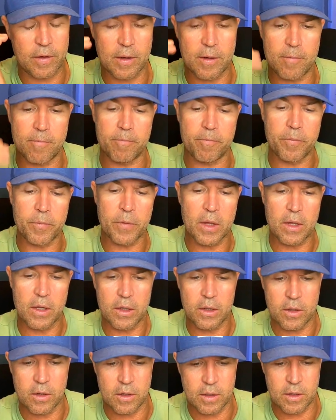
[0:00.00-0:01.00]
um,
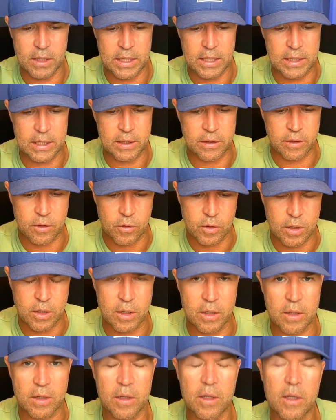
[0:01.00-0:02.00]
you know, Ethan
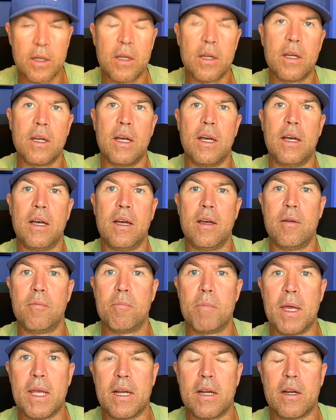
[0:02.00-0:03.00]
Hooker uh,
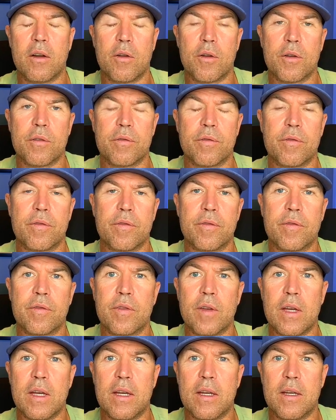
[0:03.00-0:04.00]
made a lot of
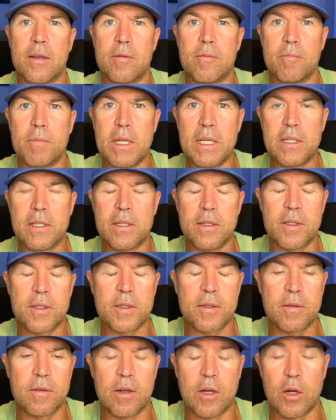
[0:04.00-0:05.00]
uh,
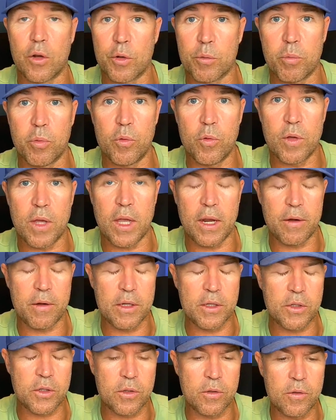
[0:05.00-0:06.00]
meters, a lot of ball
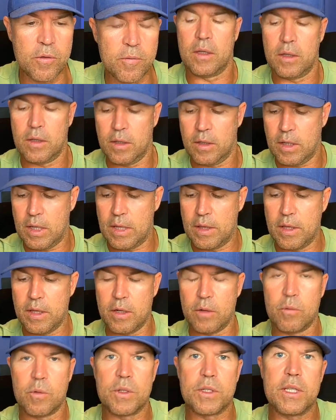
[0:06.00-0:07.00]
carries too. And
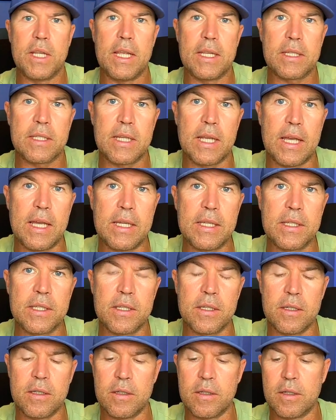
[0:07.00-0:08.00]
then it was
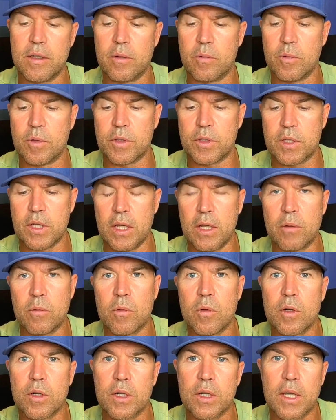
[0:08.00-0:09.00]
Hazen, it was
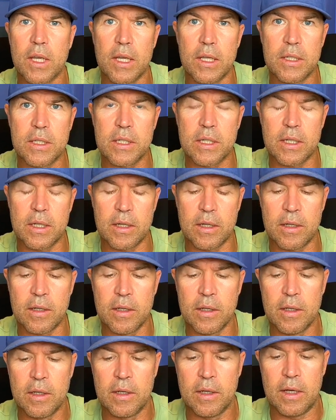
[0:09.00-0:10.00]
Edwin Cater.
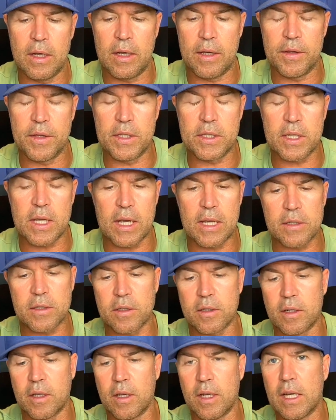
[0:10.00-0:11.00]
Uh, these guys
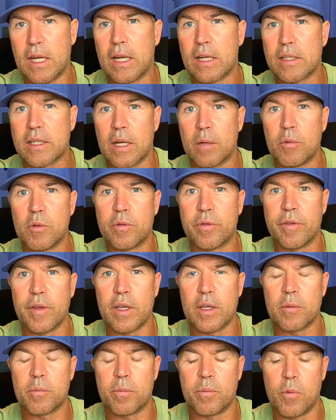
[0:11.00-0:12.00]
are getting like double
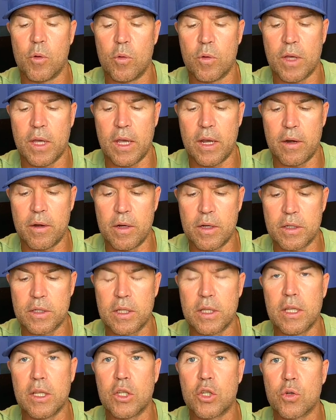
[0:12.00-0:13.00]
figure ball carriers,
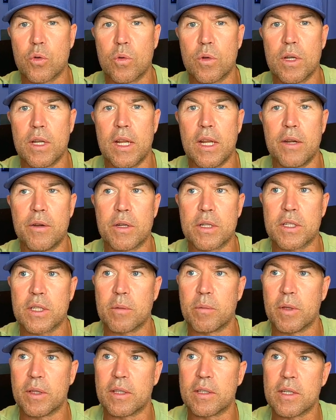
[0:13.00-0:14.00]
and then Jordan
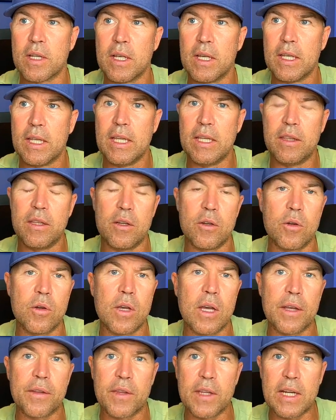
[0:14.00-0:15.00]
Hendrickson. But Ethan
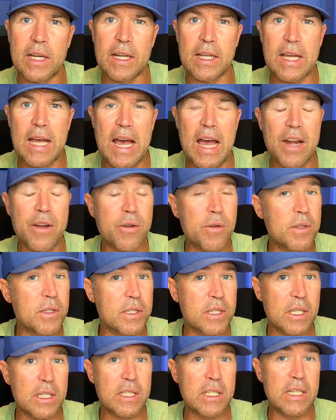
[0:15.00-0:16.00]
Hooker, I think like
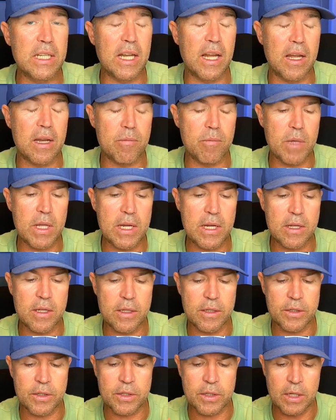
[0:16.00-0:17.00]
169
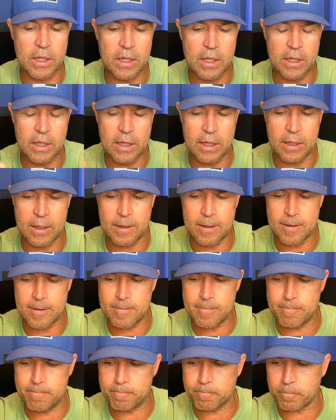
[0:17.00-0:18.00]
meters.
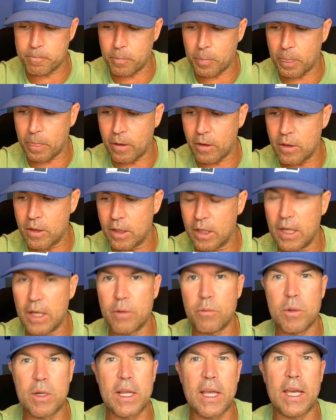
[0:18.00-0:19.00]
Um,
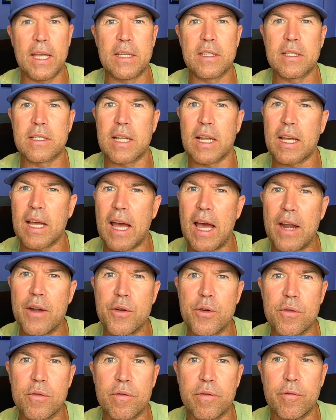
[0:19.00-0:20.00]
Edwin Cater's like
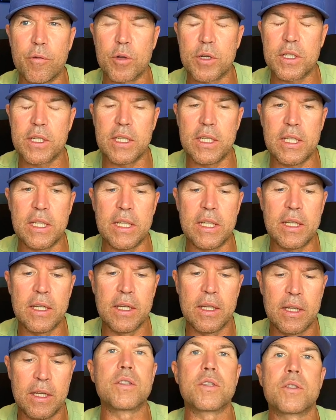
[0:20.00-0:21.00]
140
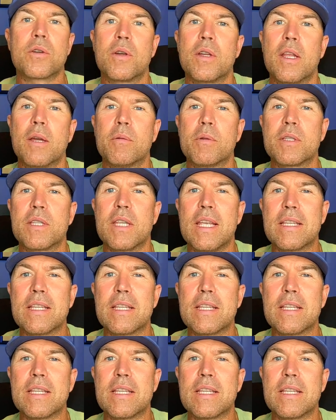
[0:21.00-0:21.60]
sorry, that was